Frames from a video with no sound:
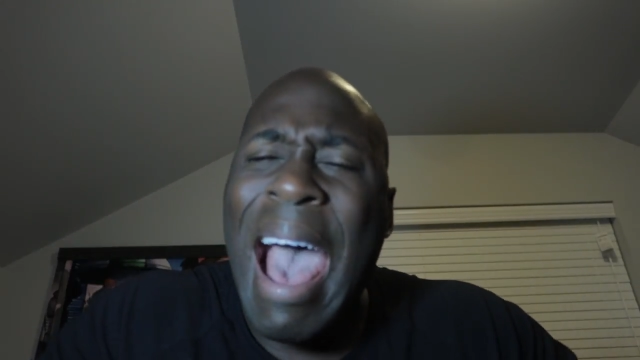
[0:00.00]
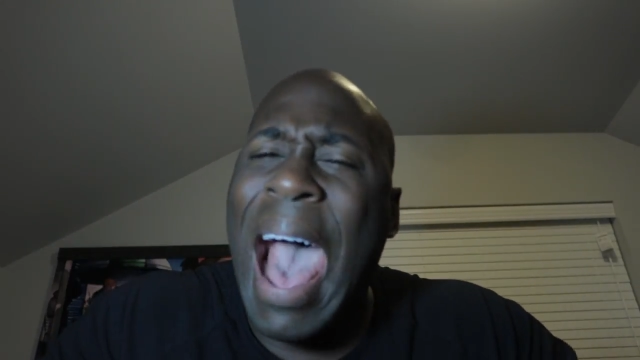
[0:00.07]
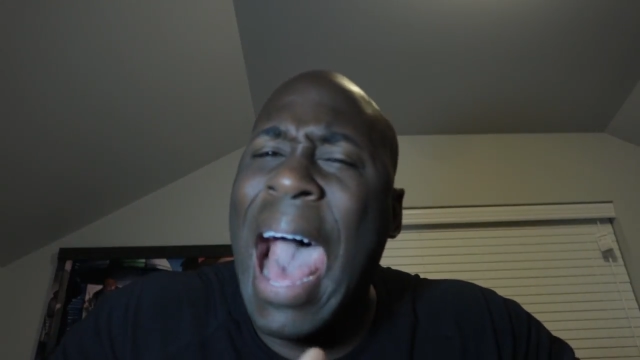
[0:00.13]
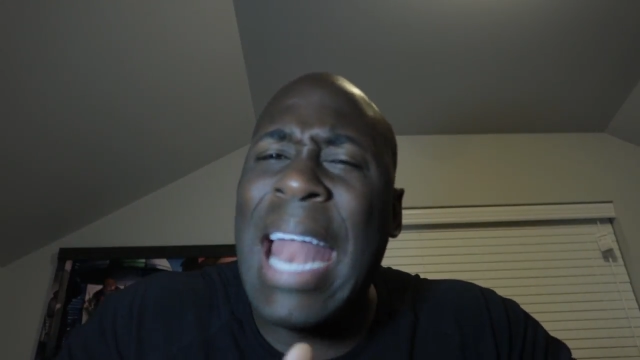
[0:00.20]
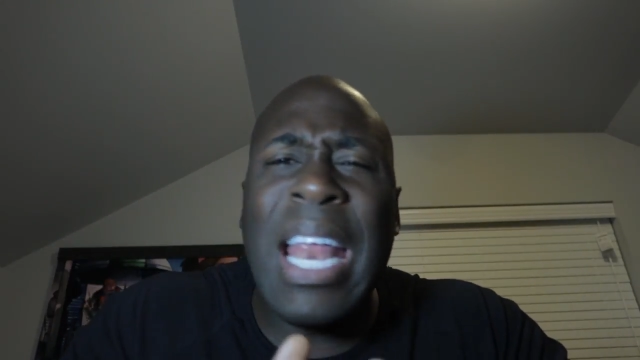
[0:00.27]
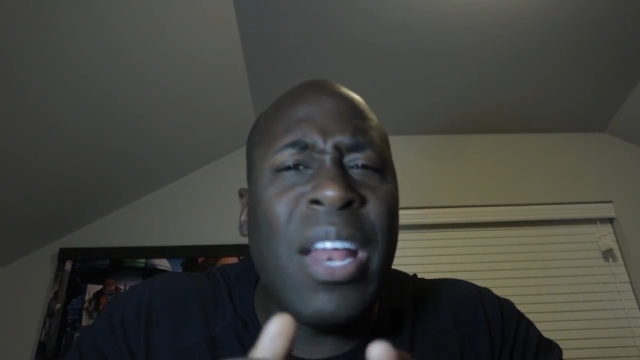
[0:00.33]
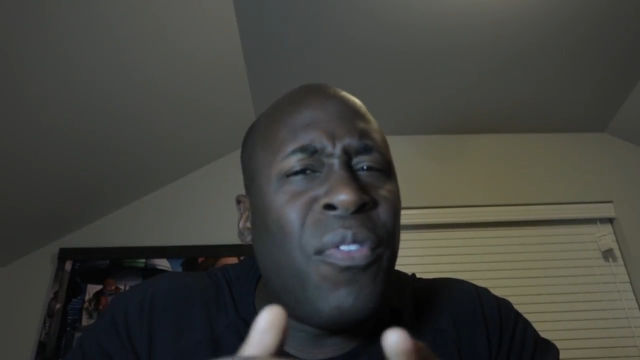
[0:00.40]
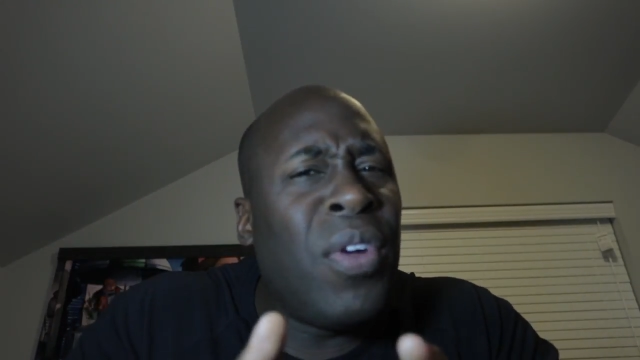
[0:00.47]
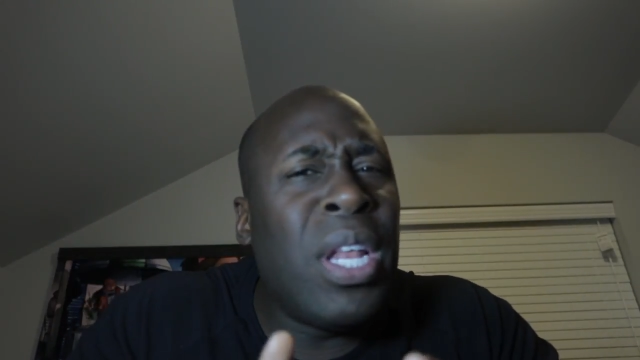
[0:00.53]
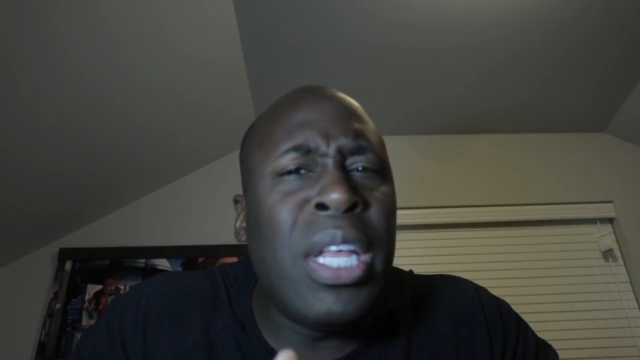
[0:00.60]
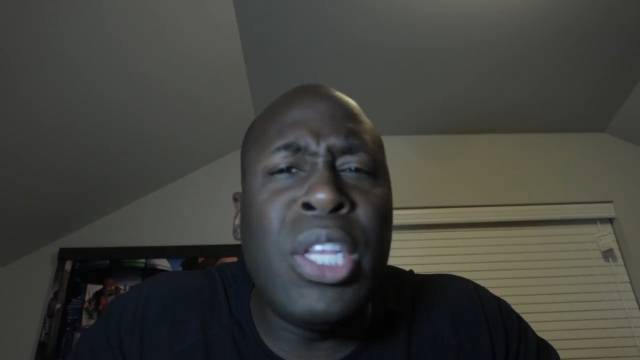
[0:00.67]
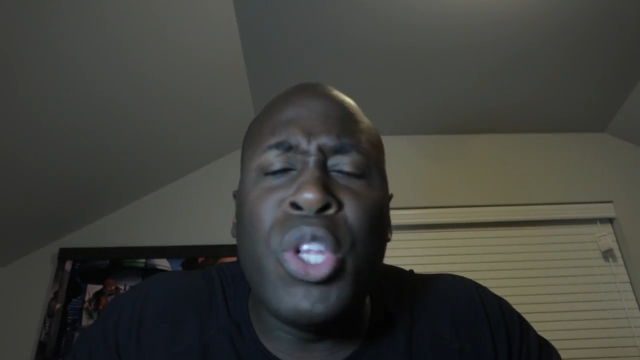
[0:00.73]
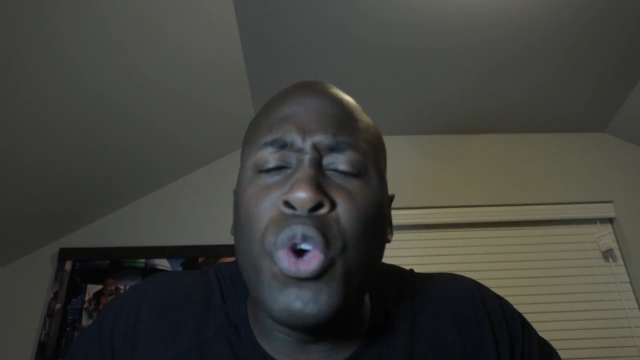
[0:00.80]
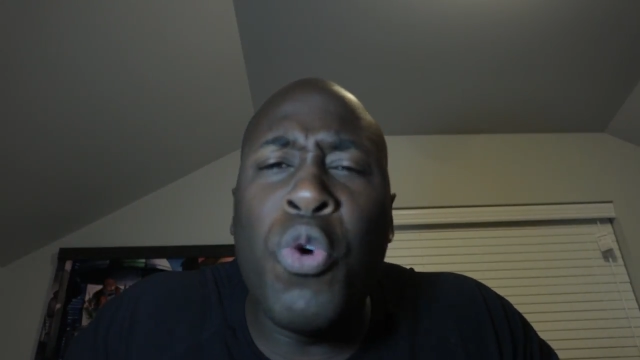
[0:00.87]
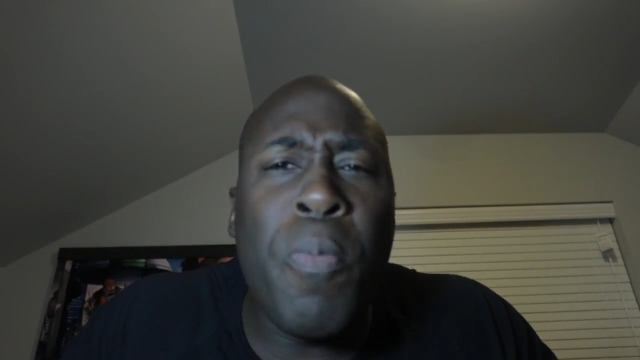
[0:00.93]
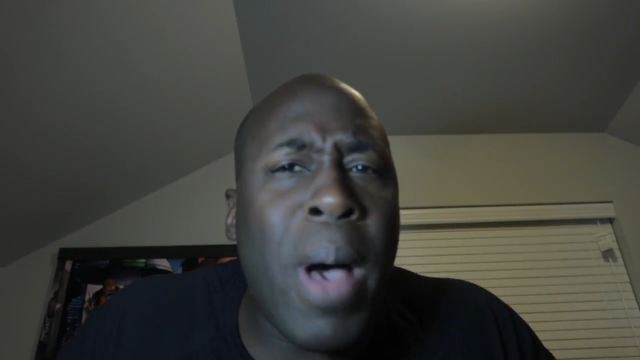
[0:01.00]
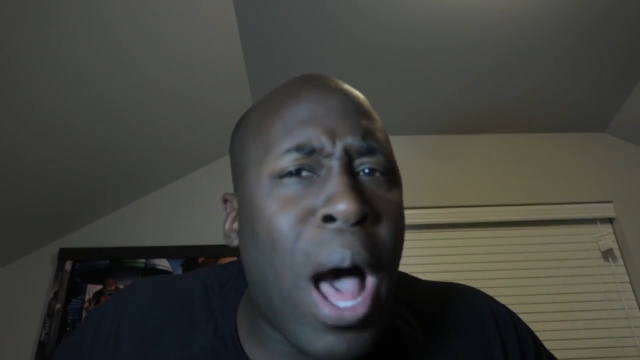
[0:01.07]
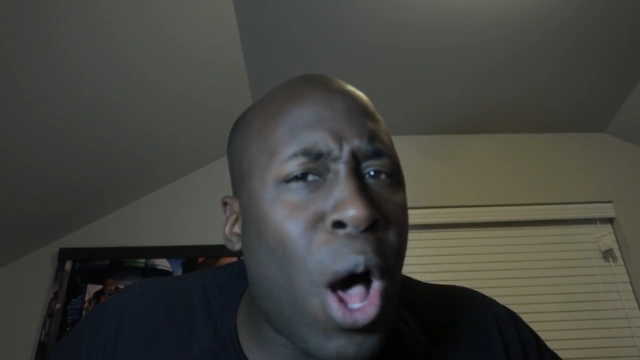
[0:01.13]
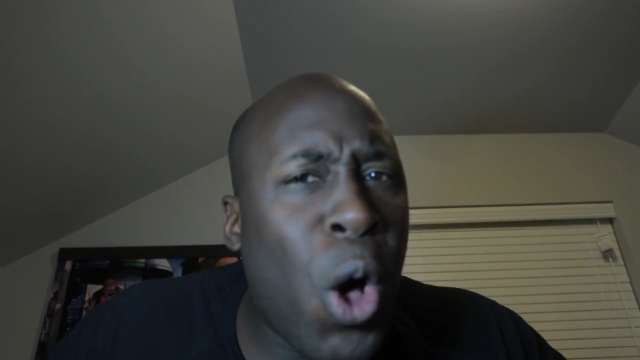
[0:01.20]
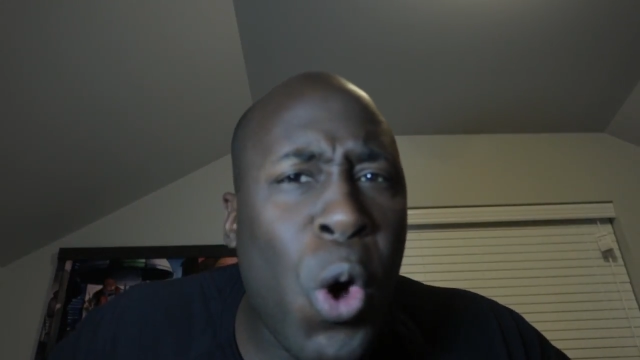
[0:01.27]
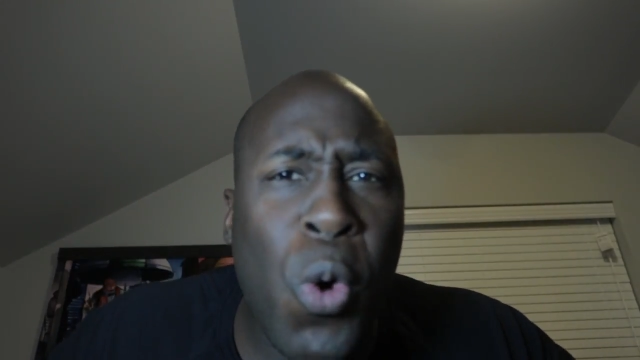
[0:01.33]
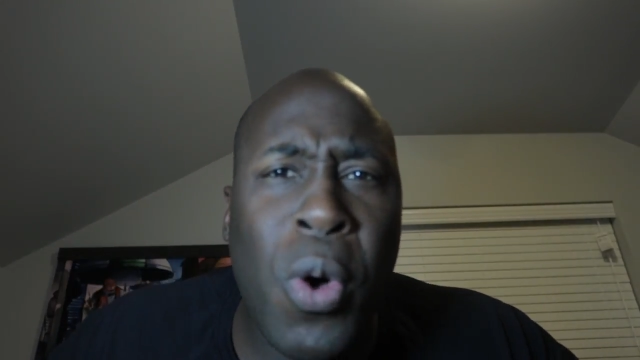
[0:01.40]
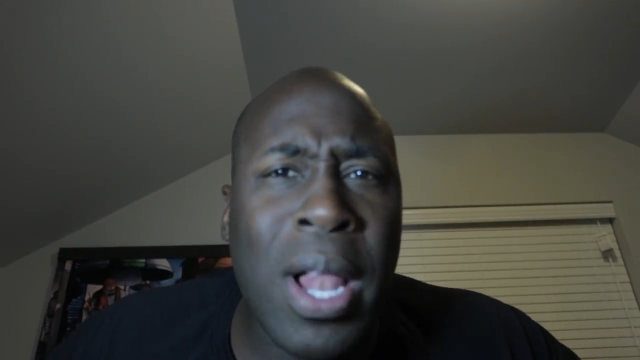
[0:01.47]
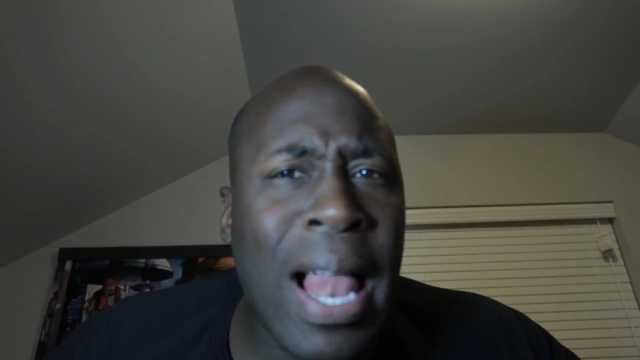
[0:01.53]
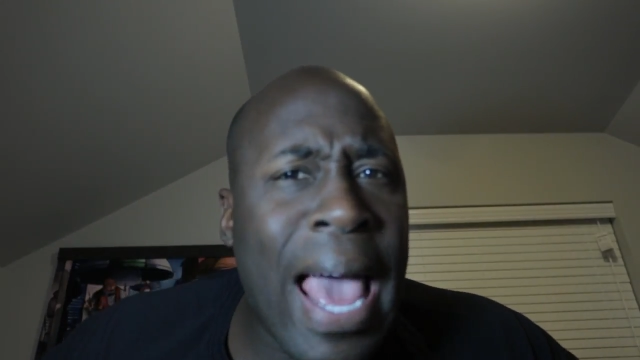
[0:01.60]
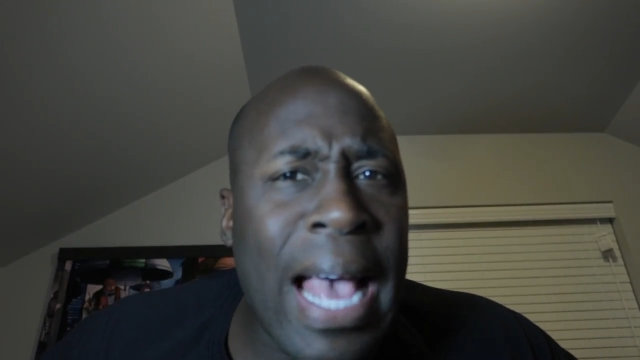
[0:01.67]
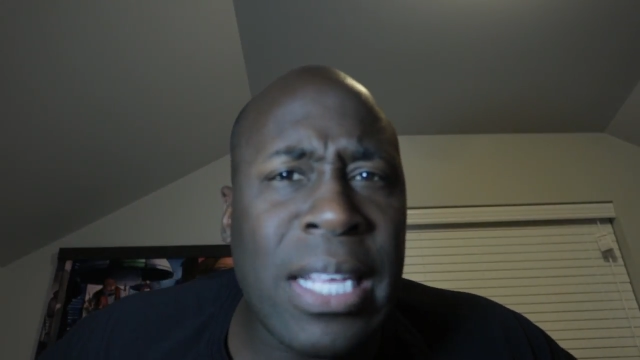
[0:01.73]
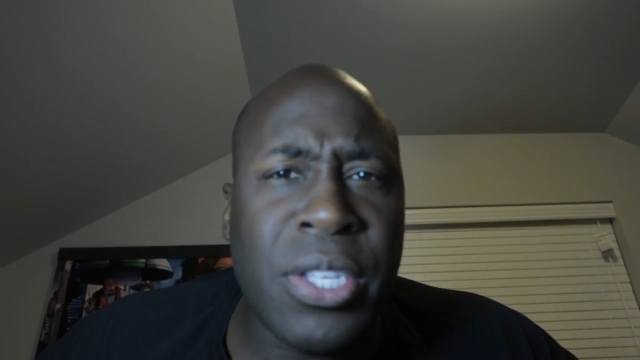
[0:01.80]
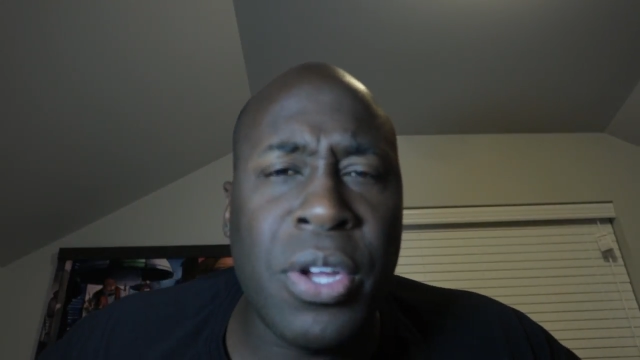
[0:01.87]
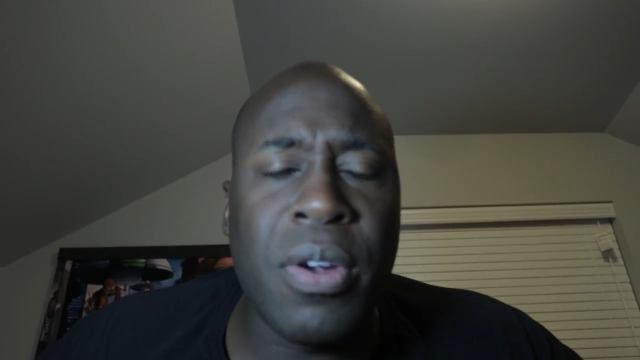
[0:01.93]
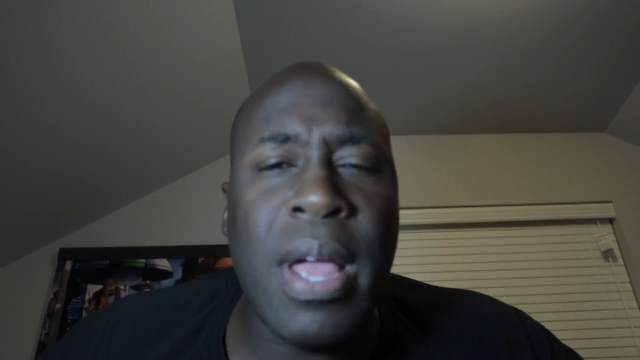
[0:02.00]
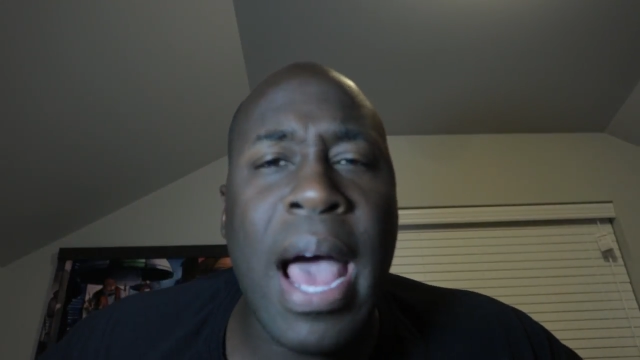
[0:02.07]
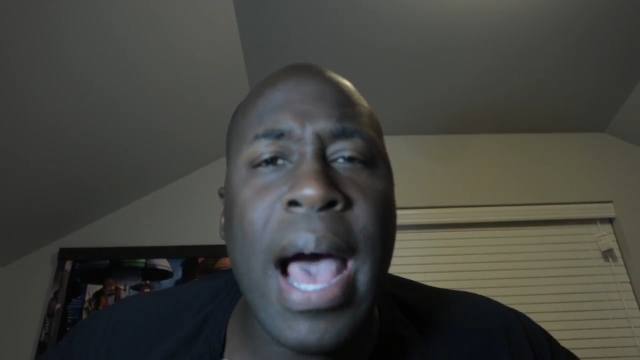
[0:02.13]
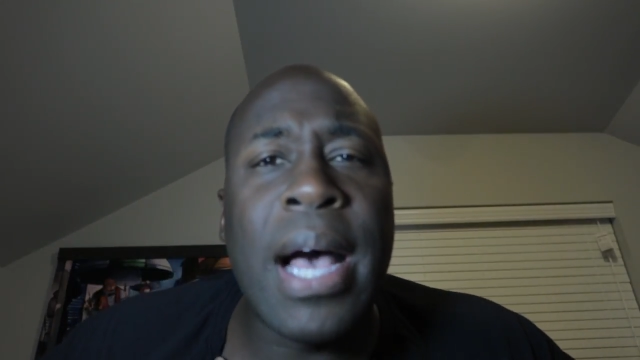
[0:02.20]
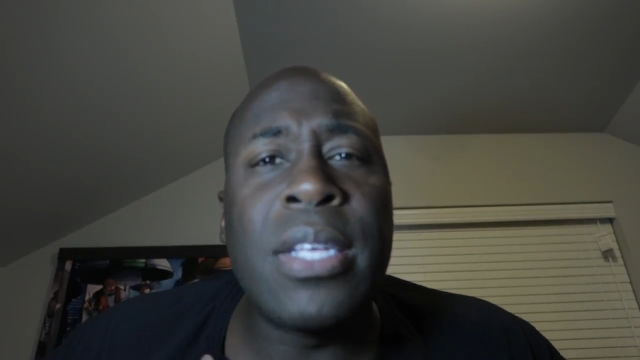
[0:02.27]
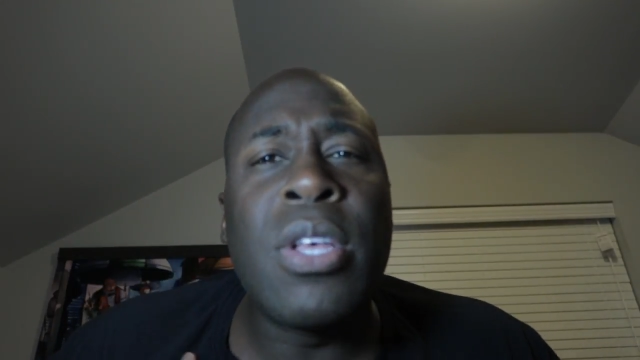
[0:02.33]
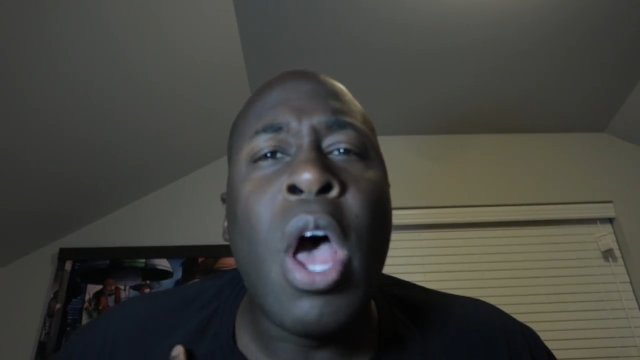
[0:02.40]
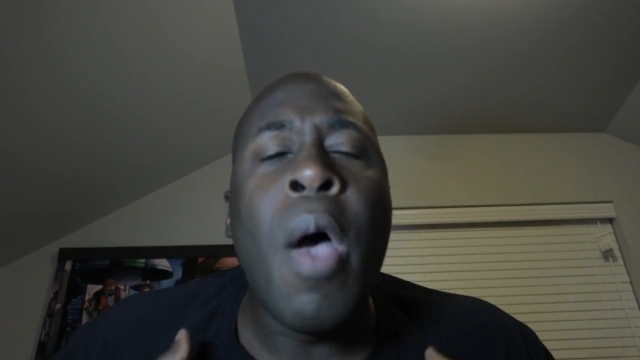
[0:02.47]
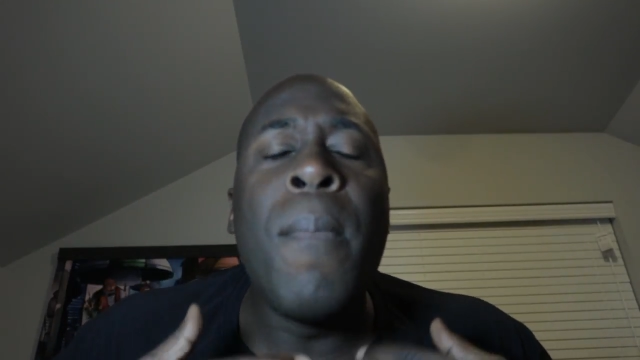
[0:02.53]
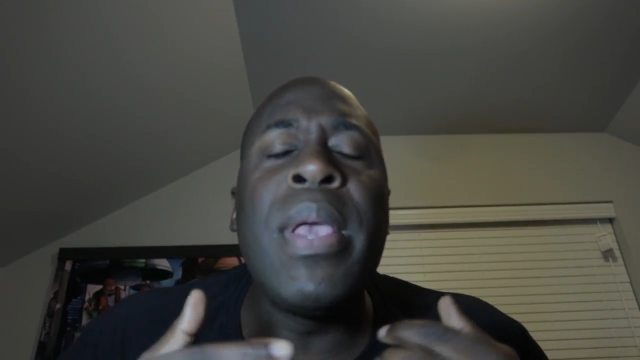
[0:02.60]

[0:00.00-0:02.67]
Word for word: I didn't really do my whole class here, guys,